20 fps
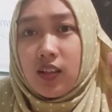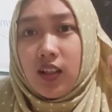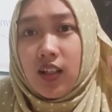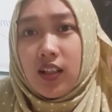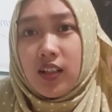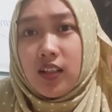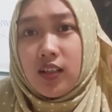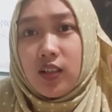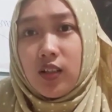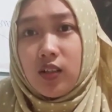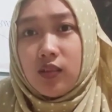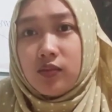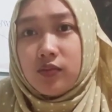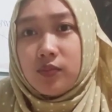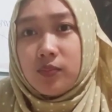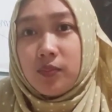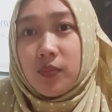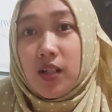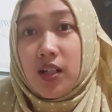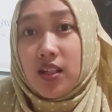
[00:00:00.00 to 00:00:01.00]
kind of
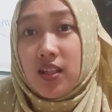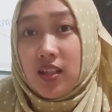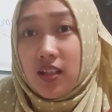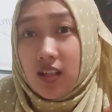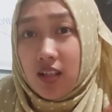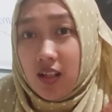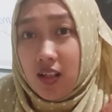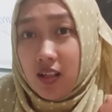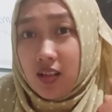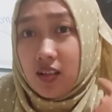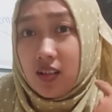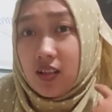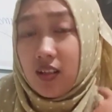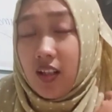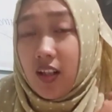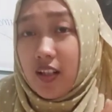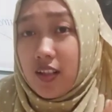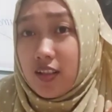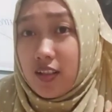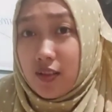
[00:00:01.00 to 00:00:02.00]
maksiyah
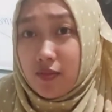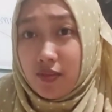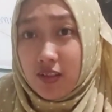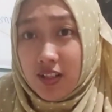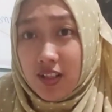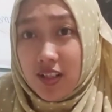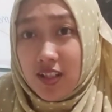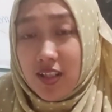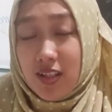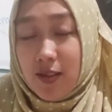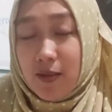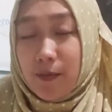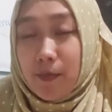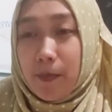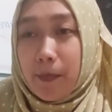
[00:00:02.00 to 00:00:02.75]
activities.